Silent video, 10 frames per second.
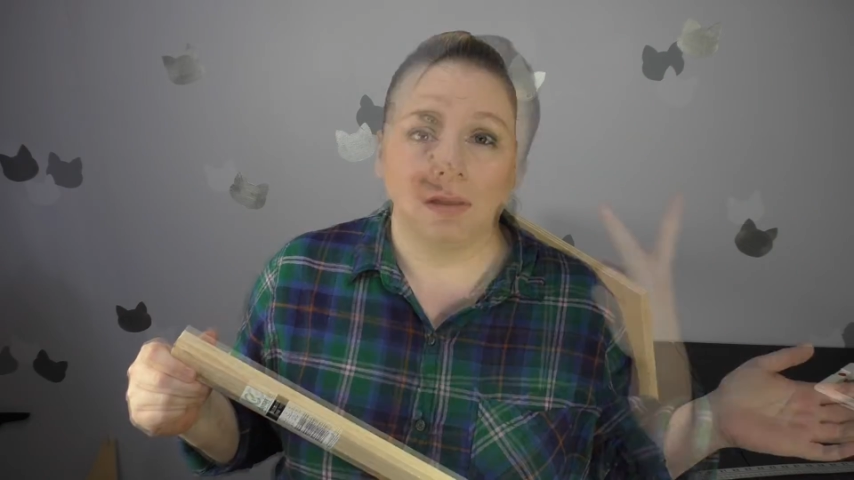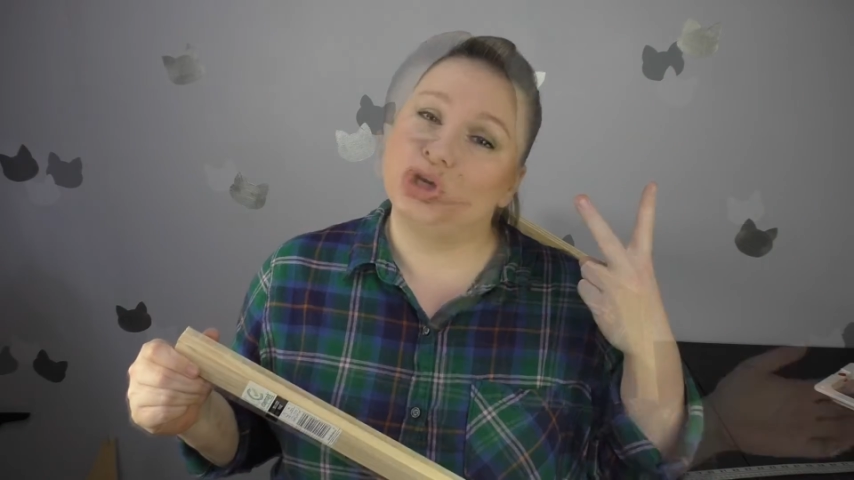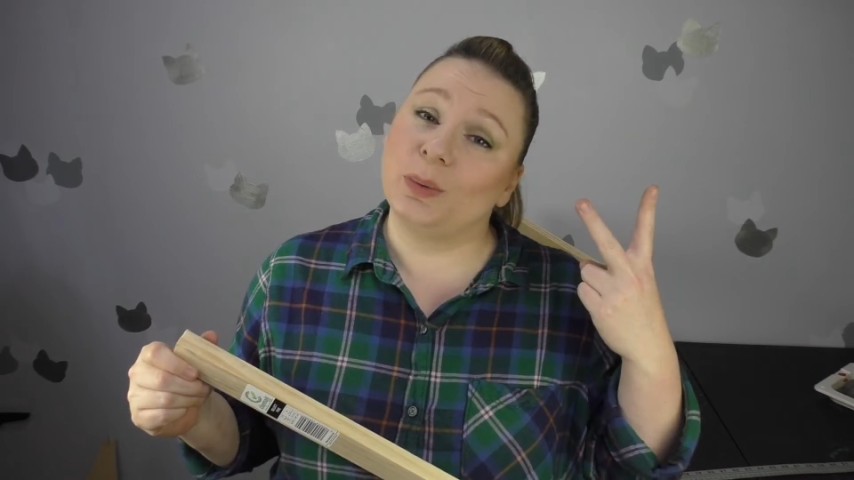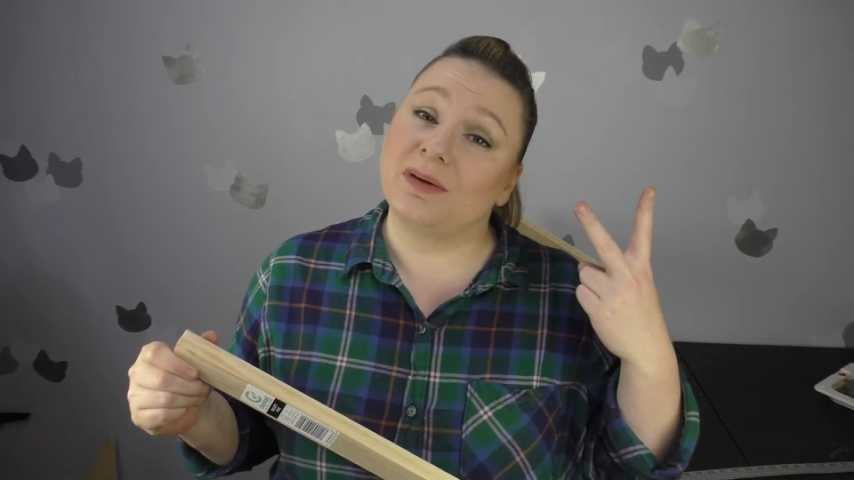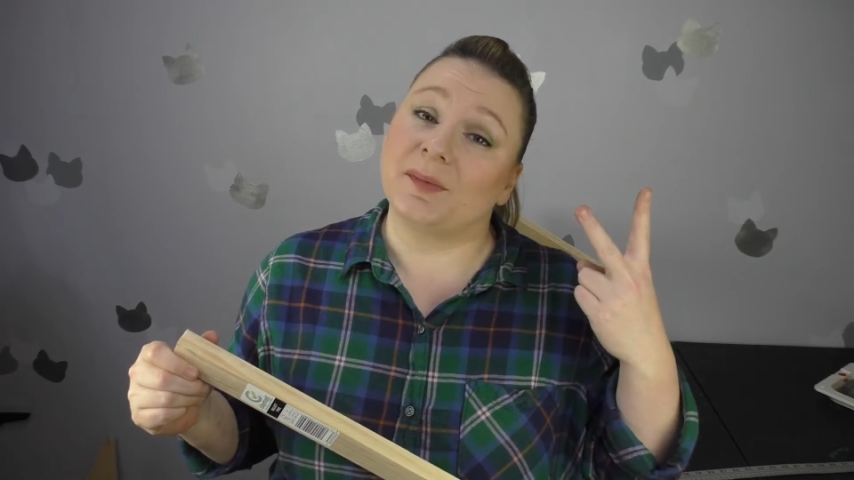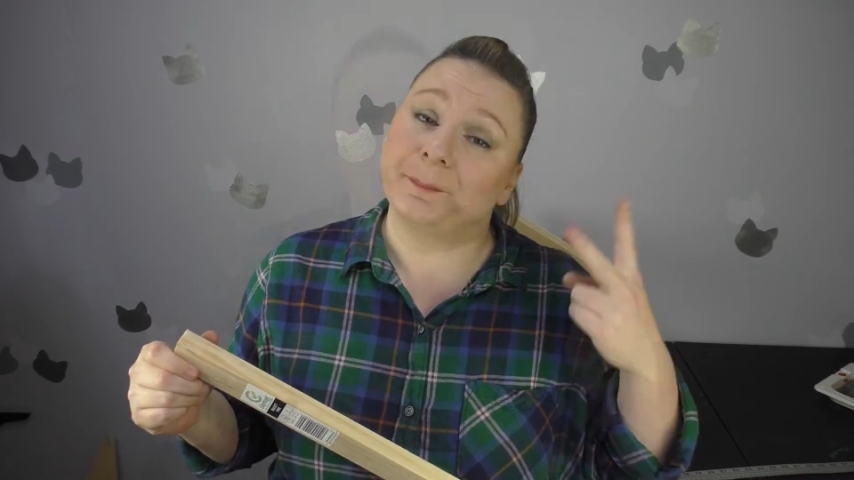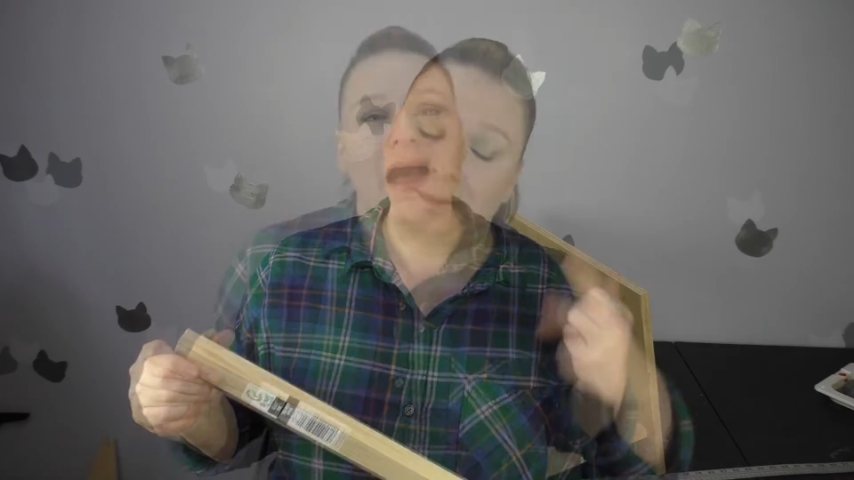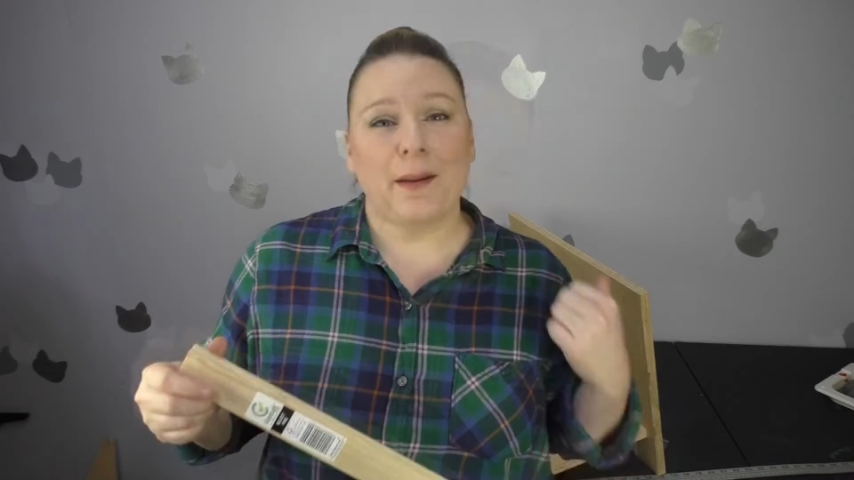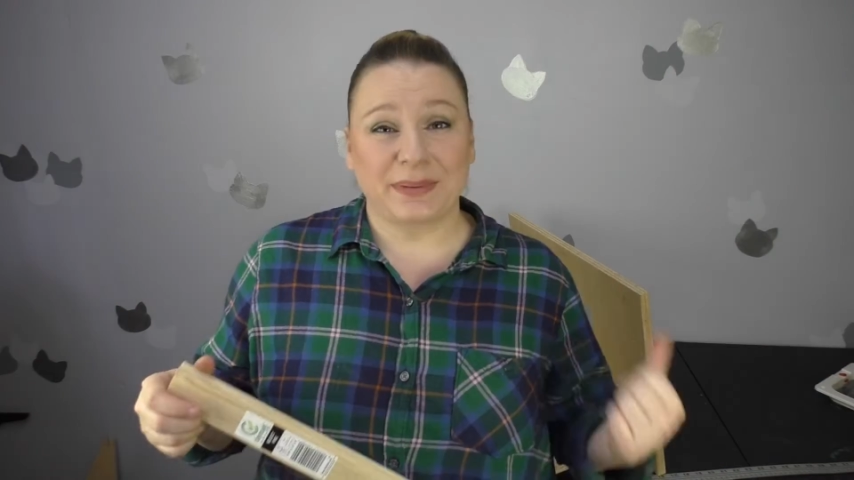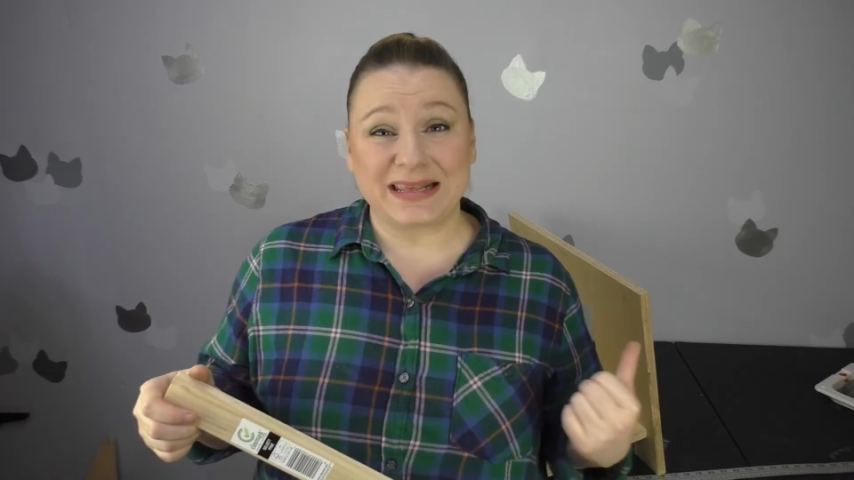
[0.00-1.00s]
2 of them.
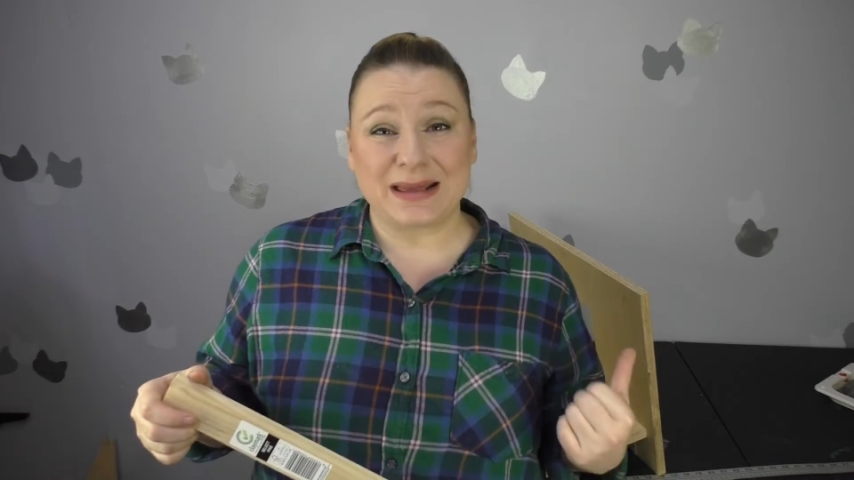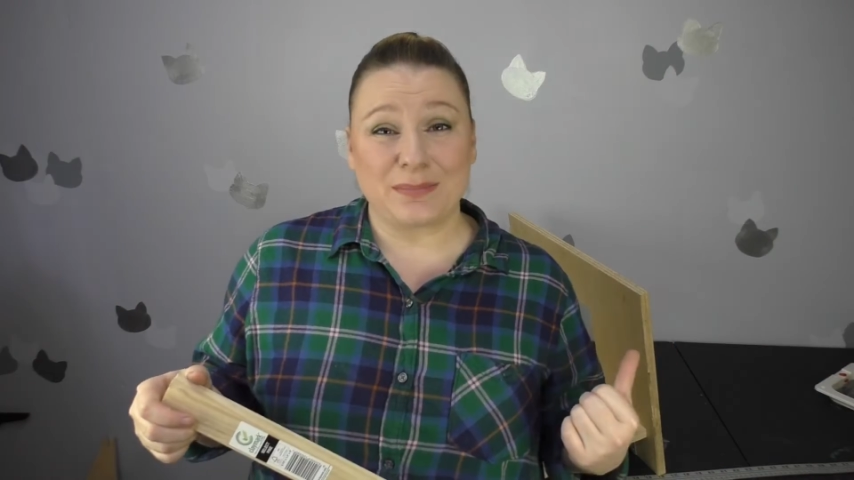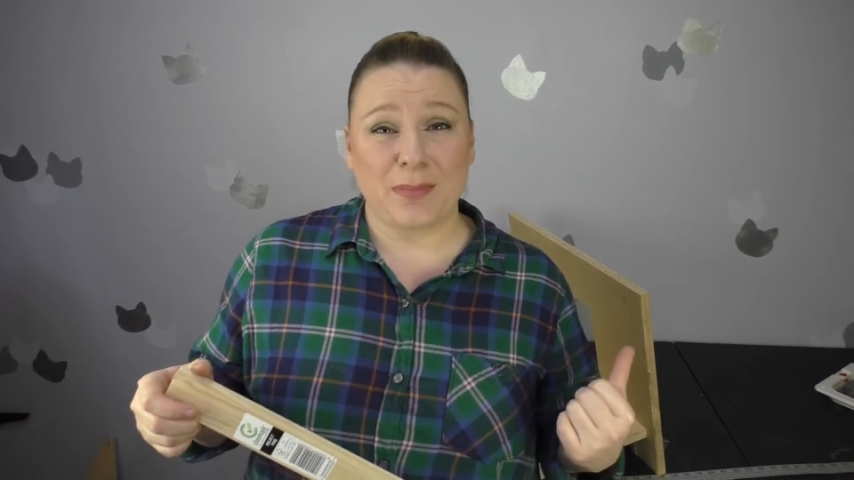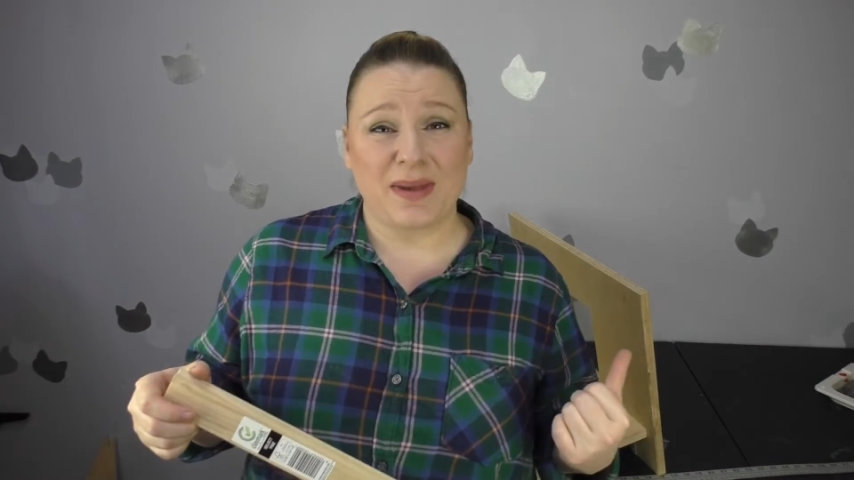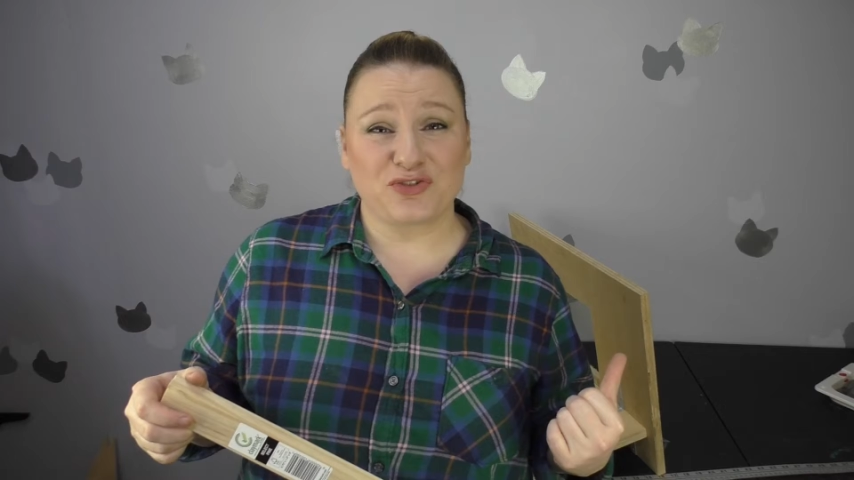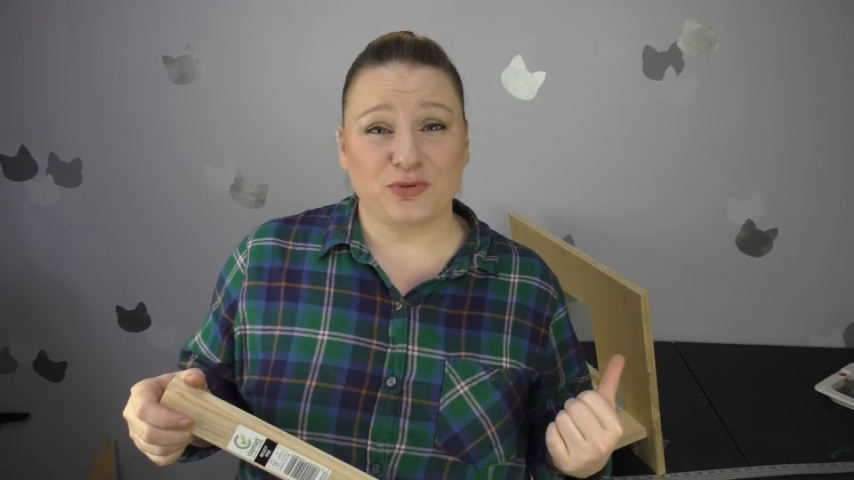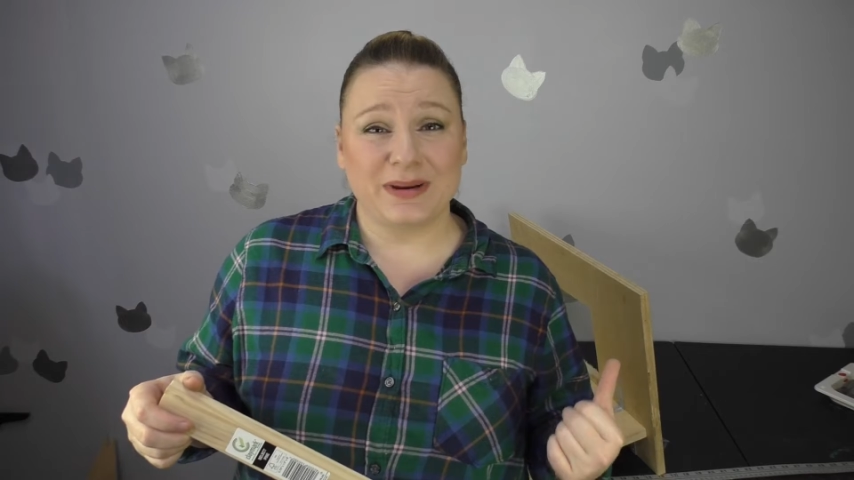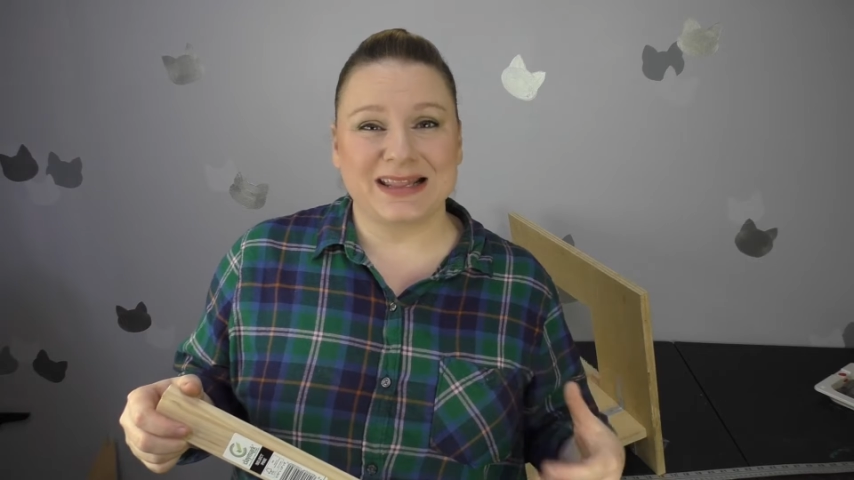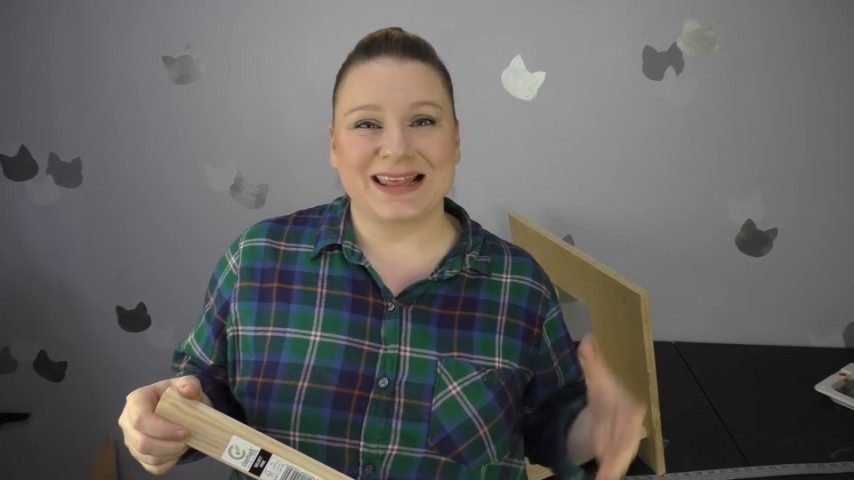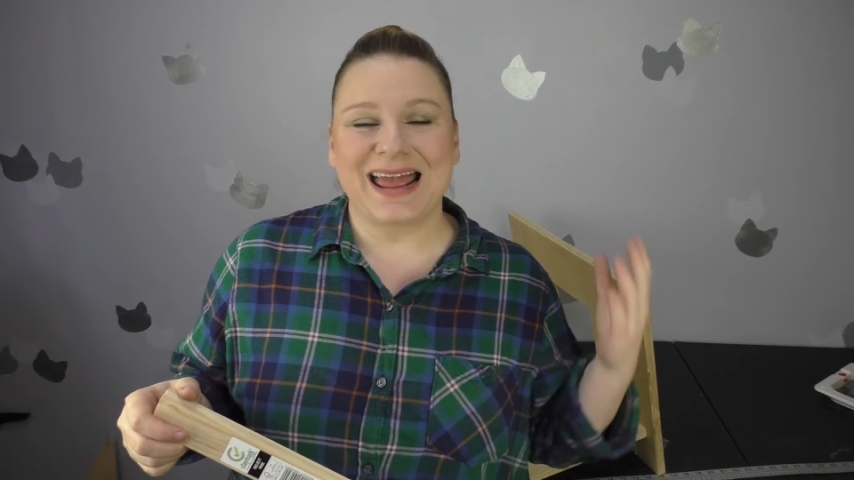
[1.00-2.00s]
I'm gonna get my
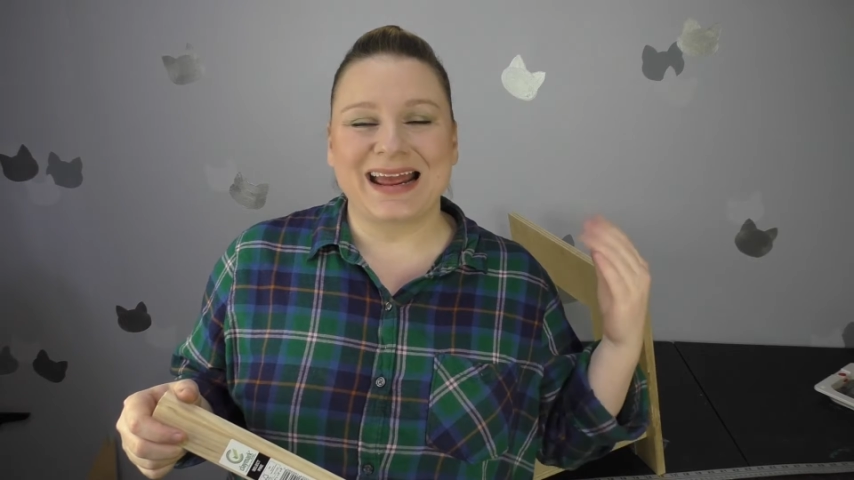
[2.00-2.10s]
measurements